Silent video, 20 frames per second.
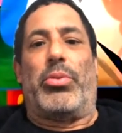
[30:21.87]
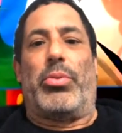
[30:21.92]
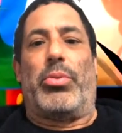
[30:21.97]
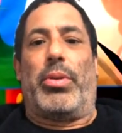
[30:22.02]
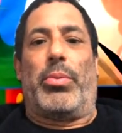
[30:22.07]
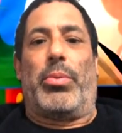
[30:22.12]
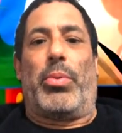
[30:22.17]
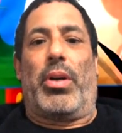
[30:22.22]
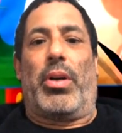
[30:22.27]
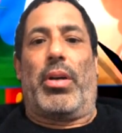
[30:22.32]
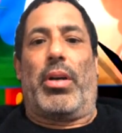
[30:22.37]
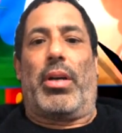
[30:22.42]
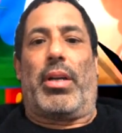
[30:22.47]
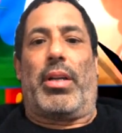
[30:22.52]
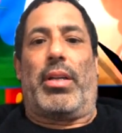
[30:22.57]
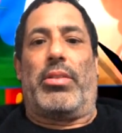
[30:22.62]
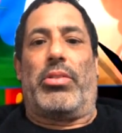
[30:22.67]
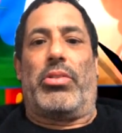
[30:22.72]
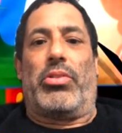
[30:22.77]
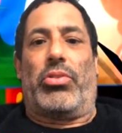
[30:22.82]
and doing
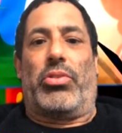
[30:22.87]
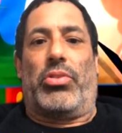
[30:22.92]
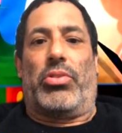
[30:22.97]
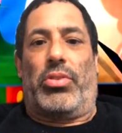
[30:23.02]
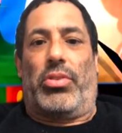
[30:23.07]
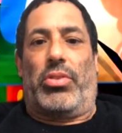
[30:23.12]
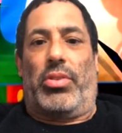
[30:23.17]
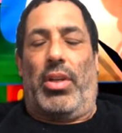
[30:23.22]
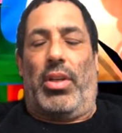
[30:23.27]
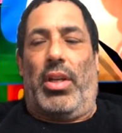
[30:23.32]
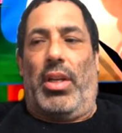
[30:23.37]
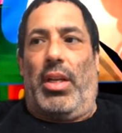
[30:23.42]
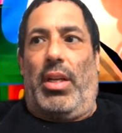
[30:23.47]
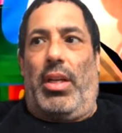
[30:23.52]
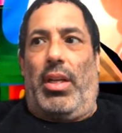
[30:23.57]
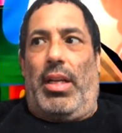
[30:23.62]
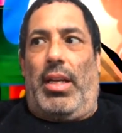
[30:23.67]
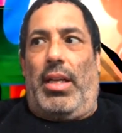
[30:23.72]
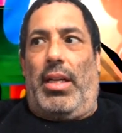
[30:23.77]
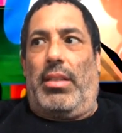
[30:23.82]
work and just
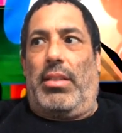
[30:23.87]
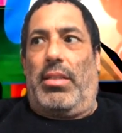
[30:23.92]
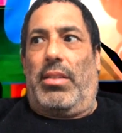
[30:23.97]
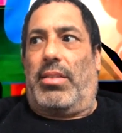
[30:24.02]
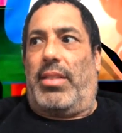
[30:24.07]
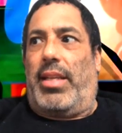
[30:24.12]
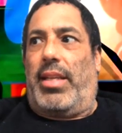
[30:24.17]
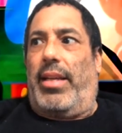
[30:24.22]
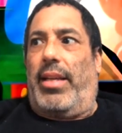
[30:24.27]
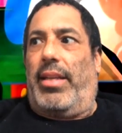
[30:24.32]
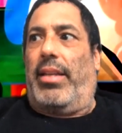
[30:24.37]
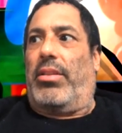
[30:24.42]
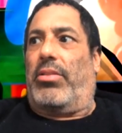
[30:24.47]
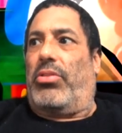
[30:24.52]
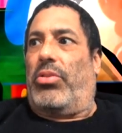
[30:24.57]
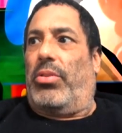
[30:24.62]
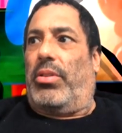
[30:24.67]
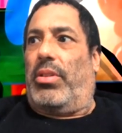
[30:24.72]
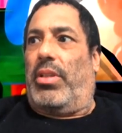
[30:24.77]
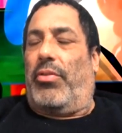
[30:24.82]
taking
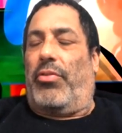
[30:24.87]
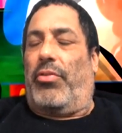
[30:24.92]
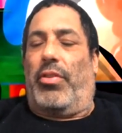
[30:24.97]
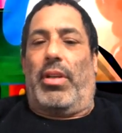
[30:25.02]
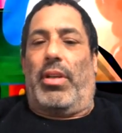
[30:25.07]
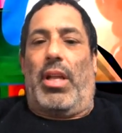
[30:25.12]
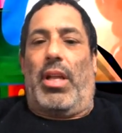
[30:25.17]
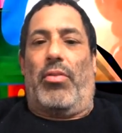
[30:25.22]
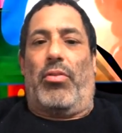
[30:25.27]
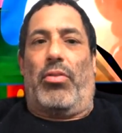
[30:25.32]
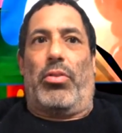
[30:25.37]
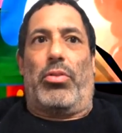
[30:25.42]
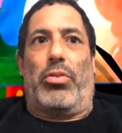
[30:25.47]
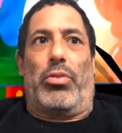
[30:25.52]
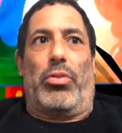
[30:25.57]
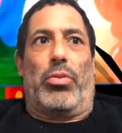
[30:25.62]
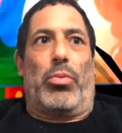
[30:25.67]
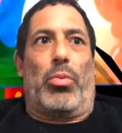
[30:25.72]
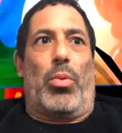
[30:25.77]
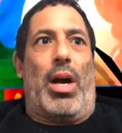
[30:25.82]
it to a different level.
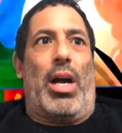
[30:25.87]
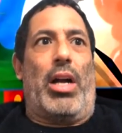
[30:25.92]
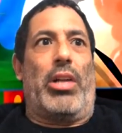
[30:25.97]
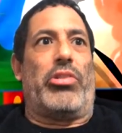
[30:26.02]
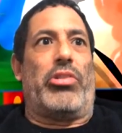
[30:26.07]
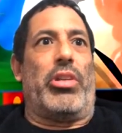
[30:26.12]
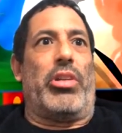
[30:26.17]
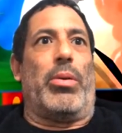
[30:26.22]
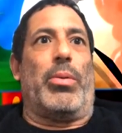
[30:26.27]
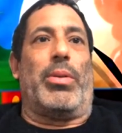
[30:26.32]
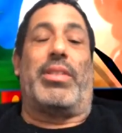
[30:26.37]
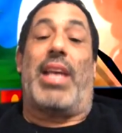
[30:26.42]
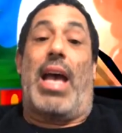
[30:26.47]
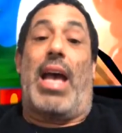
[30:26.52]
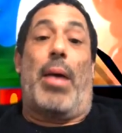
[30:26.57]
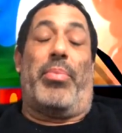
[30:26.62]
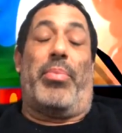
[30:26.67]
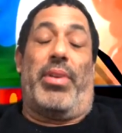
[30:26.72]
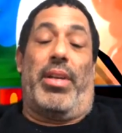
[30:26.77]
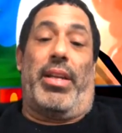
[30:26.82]
You're watching what's
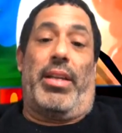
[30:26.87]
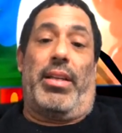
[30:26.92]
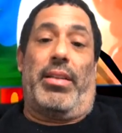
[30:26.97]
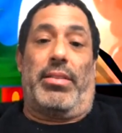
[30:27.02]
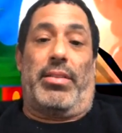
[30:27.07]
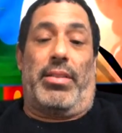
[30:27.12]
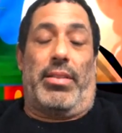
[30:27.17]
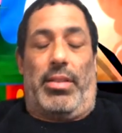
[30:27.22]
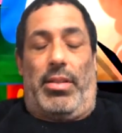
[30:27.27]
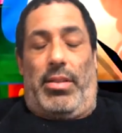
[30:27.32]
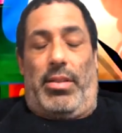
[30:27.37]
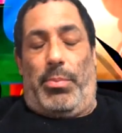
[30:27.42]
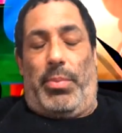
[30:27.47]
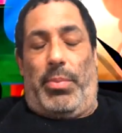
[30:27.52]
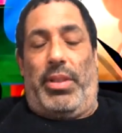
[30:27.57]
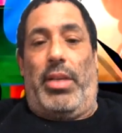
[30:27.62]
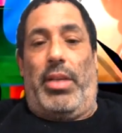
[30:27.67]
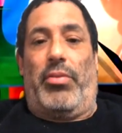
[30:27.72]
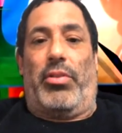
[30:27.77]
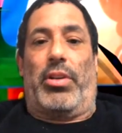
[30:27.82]
happening,
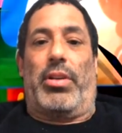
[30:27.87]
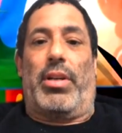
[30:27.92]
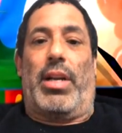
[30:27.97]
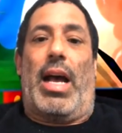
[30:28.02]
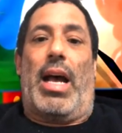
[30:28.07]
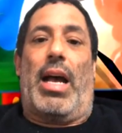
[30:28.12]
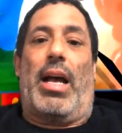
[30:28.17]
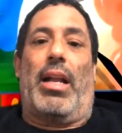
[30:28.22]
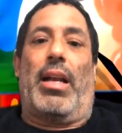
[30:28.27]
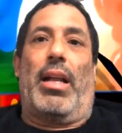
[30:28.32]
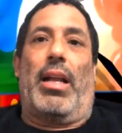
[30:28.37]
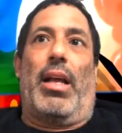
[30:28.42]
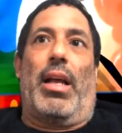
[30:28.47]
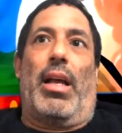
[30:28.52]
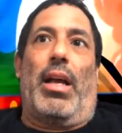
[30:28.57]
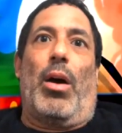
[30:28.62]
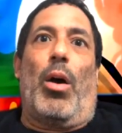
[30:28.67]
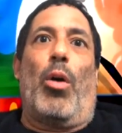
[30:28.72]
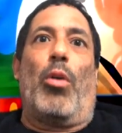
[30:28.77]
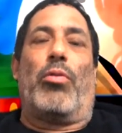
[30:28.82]
believe it or not,
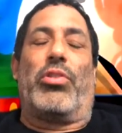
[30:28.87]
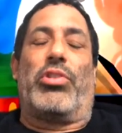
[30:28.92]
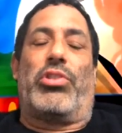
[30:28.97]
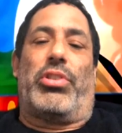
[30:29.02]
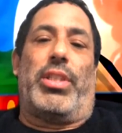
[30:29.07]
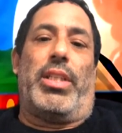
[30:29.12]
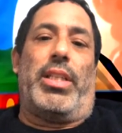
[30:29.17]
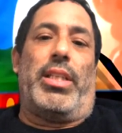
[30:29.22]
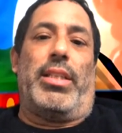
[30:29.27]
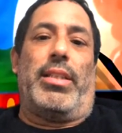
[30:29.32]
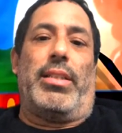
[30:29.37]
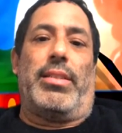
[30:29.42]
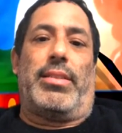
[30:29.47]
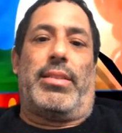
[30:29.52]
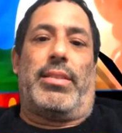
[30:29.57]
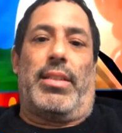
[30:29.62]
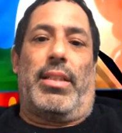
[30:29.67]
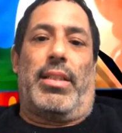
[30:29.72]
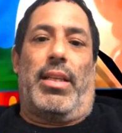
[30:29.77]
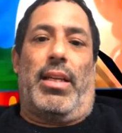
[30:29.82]

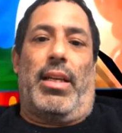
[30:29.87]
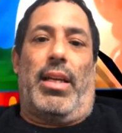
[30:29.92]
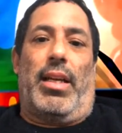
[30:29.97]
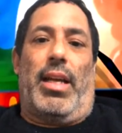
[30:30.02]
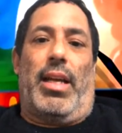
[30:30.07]
overseas,